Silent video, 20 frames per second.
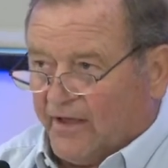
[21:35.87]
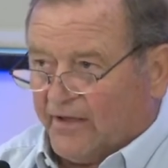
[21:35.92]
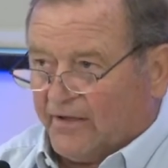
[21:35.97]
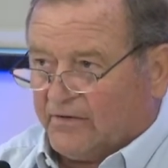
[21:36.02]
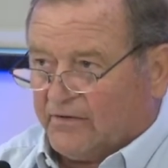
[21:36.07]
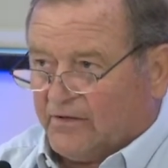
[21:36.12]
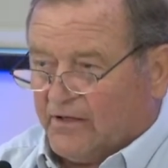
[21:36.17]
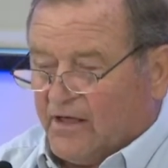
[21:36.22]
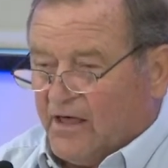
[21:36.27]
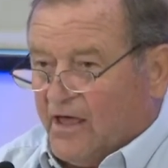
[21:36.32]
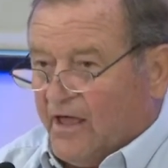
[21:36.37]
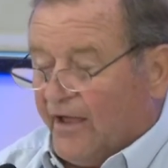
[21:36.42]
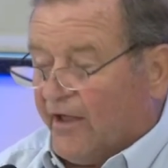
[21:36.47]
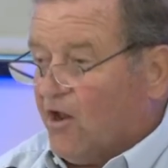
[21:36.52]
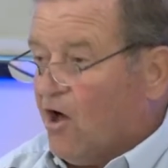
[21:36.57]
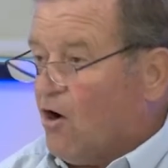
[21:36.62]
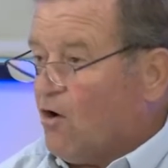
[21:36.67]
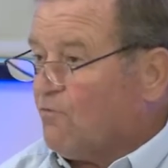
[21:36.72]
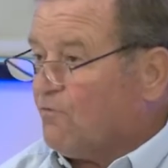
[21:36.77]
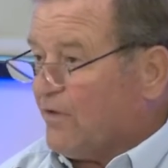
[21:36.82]
and
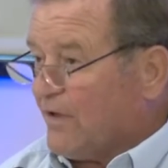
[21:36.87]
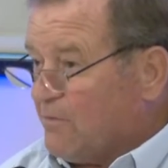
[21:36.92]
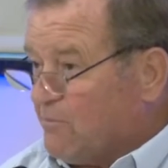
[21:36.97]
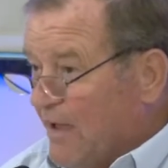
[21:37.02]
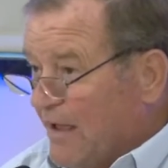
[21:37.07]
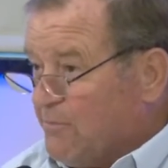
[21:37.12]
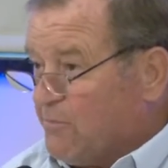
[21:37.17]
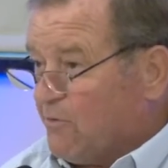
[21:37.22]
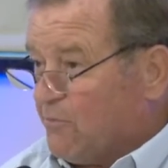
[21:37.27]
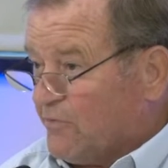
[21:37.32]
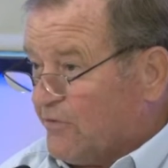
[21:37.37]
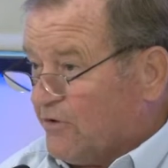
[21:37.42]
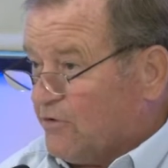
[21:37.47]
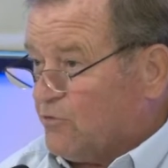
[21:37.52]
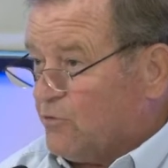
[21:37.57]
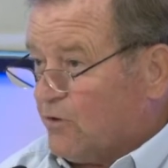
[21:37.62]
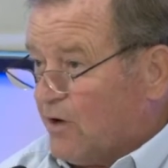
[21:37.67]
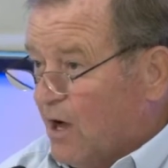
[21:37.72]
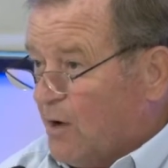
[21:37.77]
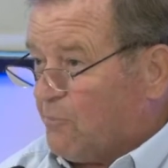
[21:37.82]
hopefully maybe with the
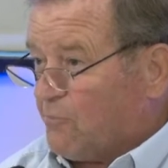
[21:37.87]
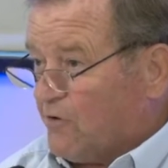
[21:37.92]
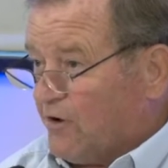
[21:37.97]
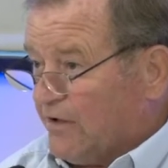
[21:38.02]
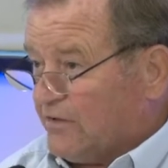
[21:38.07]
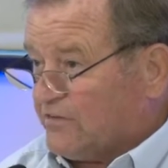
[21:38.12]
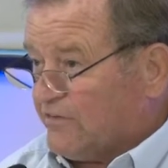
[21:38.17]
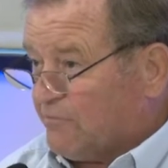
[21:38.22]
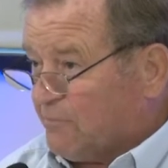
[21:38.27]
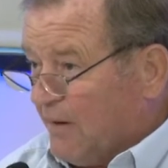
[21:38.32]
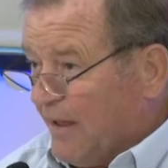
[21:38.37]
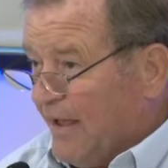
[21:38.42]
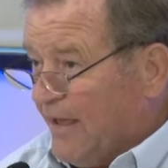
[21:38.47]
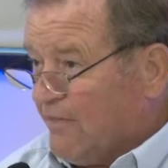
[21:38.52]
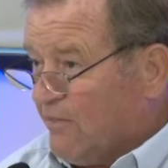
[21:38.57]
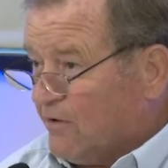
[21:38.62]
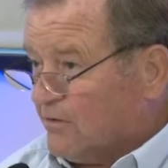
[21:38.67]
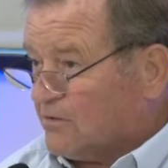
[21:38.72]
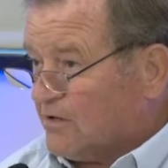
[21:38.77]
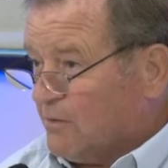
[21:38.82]
new comprehensive plan,
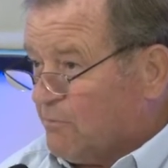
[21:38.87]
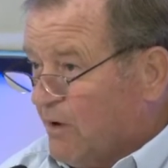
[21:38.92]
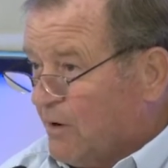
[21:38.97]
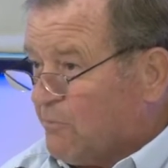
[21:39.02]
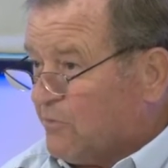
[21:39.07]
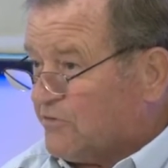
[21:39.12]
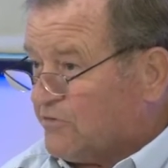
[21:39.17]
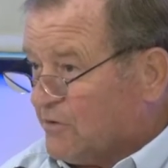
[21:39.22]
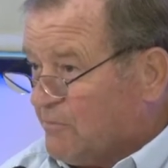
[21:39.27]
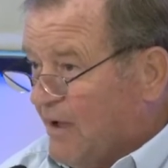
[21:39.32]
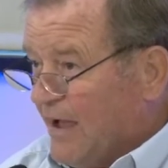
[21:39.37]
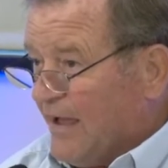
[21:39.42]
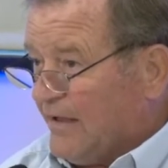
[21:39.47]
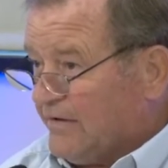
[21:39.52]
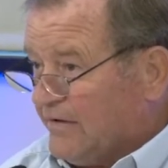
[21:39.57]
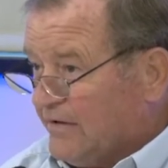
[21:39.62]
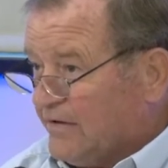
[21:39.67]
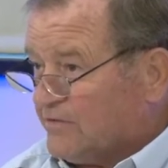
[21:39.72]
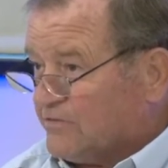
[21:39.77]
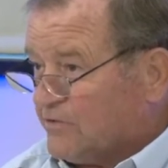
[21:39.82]
they'll come up with some
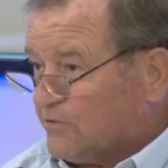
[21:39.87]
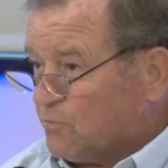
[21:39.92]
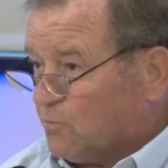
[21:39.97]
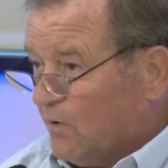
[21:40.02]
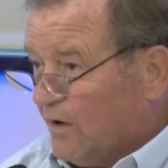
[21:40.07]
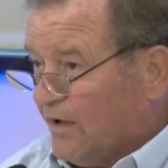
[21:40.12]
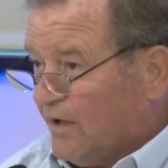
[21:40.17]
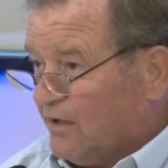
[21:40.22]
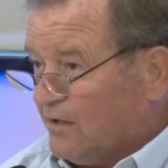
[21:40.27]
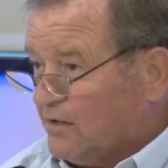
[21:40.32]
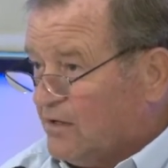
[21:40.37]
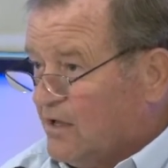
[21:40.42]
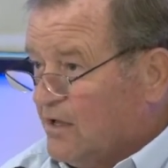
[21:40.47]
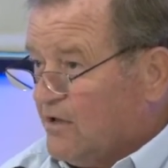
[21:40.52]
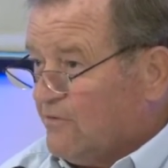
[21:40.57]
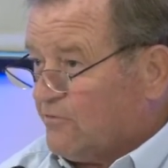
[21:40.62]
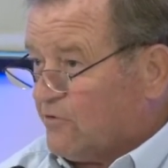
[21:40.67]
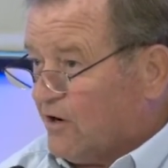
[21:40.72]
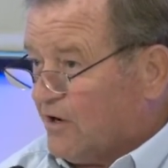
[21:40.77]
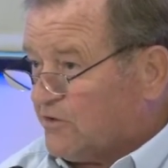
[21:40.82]
ideas as well
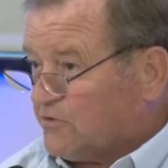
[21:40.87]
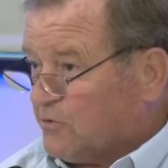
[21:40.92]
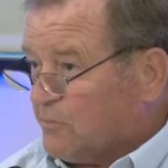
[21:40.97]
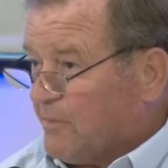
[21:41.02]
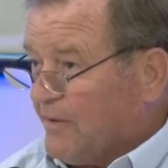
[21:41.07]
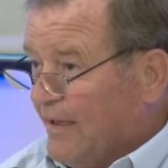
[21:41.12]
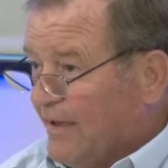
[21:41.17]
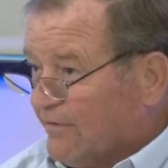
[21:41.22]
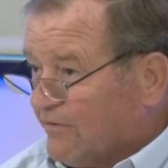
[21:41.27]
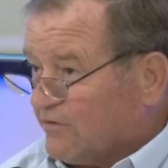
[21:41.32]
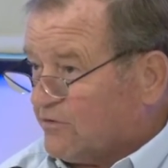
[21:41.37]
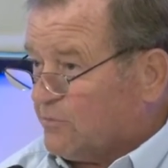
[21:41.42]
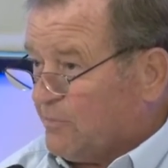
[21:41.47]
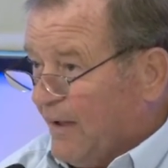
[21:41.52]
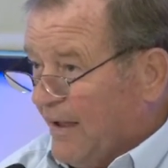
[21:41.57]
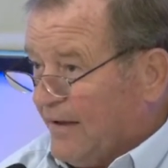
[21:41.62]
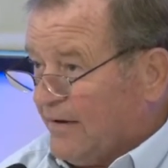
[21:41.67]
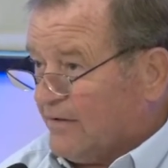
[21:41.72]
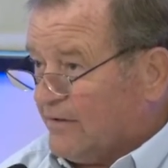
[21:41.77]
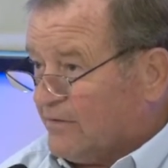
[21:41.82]
for us to be able to
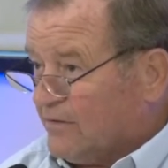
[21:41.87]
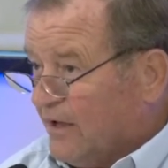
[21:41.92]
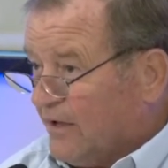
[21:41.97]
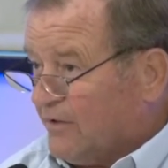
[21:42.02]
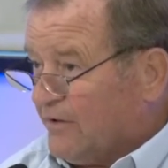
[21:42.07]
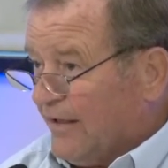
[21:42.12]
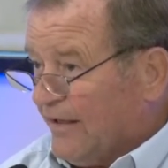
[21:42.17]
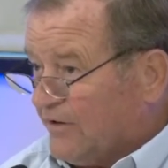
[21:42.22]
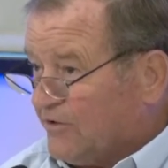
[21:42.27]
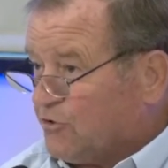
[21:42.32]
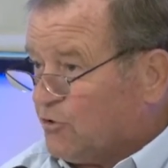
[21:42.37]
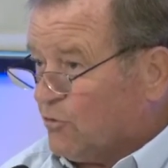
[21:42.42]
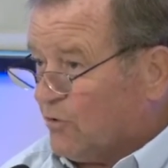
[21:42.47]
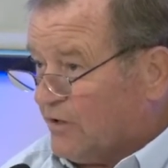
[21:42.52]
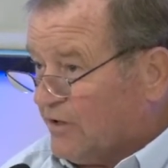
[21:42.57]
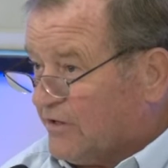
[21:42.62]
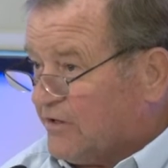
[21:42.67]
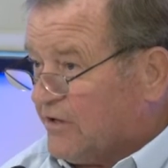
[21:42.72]
expand into an